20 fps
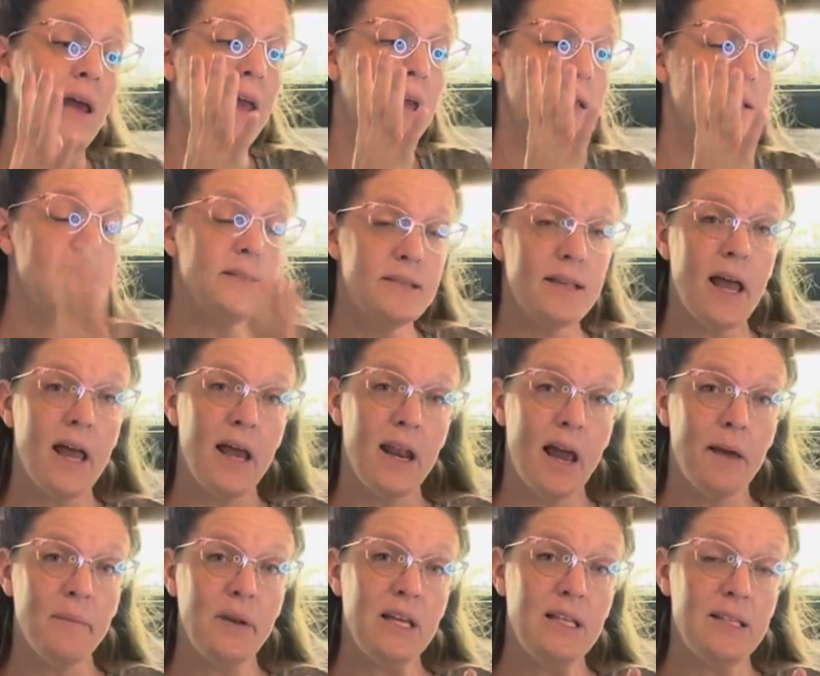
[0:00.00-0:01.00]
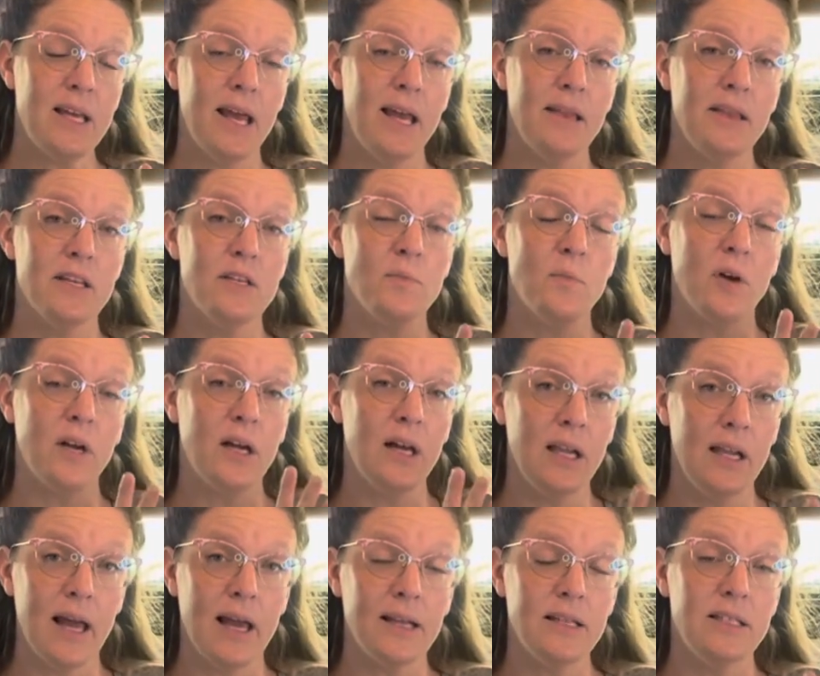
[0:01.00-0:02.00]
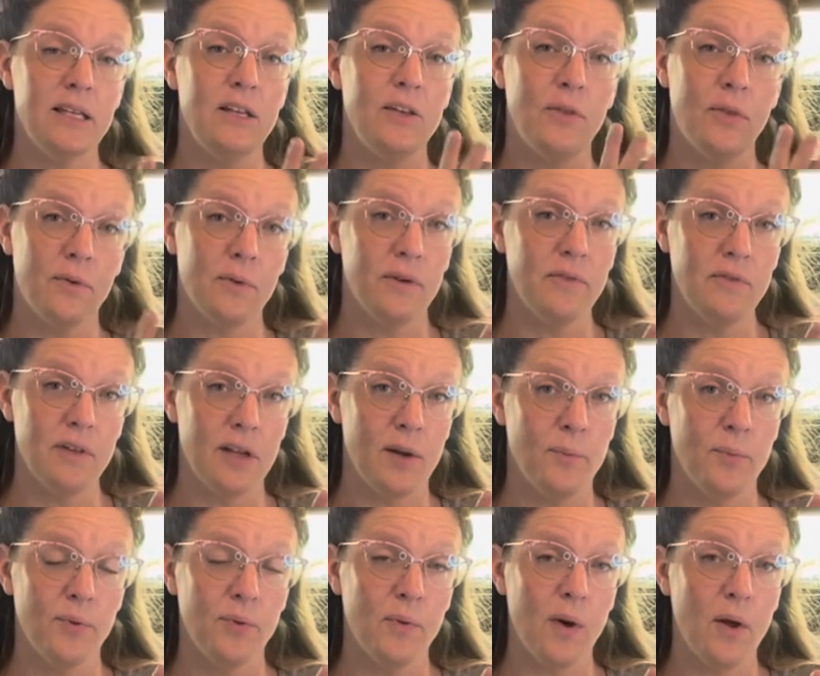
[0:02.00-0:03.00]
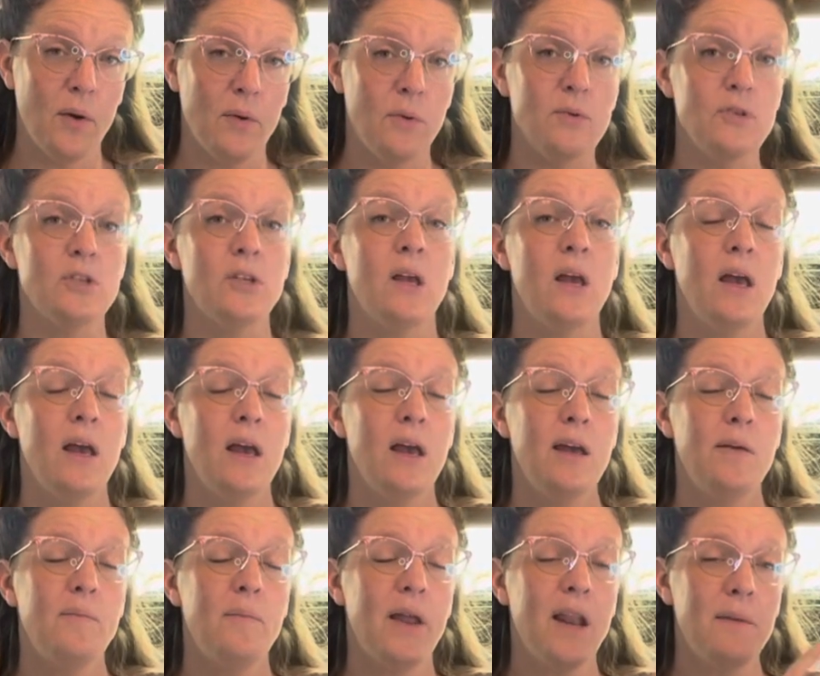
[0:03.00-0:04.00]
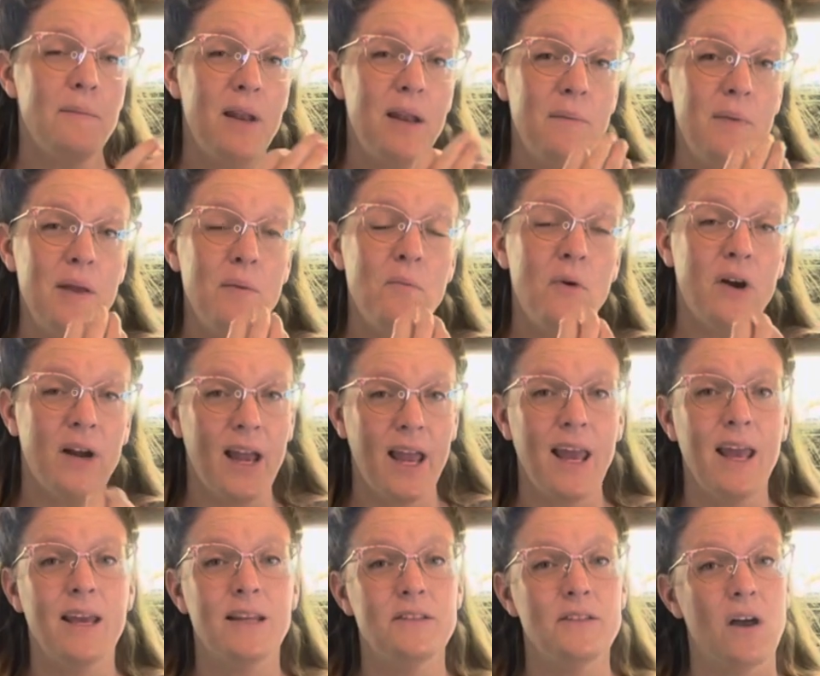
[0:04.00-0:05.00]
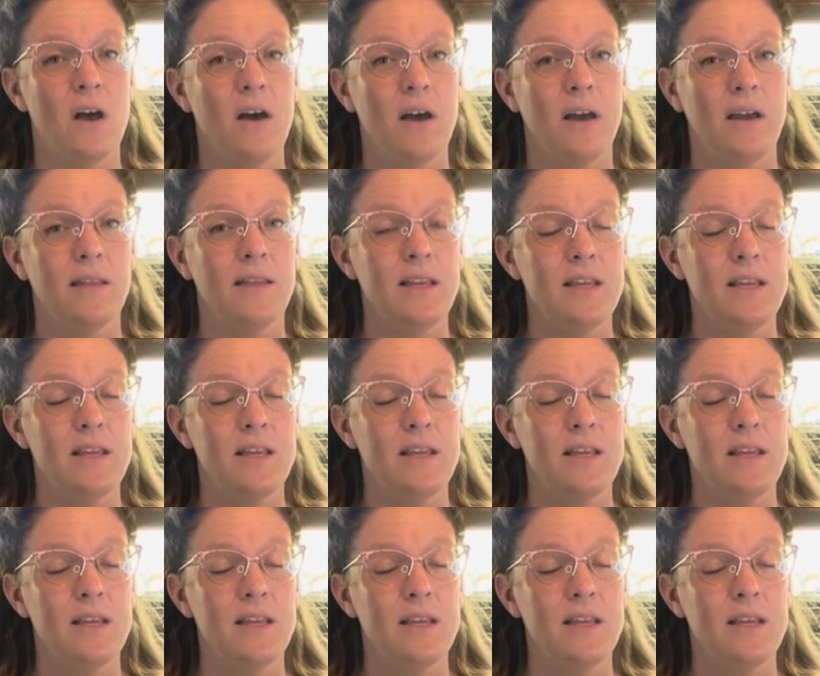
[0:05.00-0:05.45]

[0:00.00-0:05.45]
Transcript: Instead, I'm going to take this more collected, thrifted approach, but I'm going to be more hands-on.